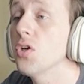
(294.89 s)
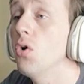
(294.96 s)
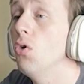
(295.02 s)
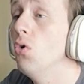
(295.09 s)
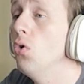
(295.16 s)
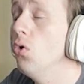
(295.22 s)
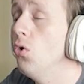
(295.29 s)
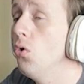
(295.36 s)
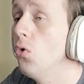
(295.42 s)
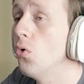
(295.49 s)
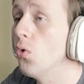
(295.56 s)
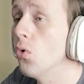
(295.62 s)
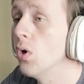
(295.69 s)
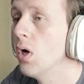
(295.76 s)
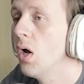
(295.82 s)

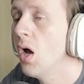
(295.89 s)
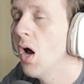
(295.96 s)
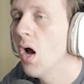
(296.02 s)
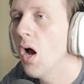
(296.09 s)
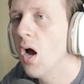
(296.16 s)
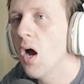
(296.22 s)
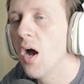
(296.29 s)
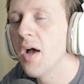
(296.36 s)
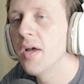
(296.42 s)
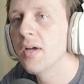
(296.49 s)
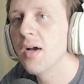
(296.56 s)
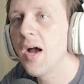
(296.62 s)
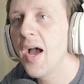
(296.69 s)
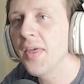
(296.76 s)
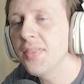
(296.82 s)
Ooh. I
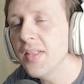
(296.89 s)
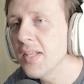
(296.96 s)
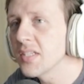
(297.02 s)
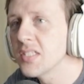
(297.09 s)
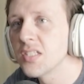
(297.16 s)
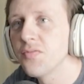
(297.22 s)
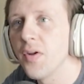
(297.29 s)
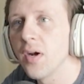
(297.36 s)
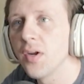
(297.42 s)
think this is very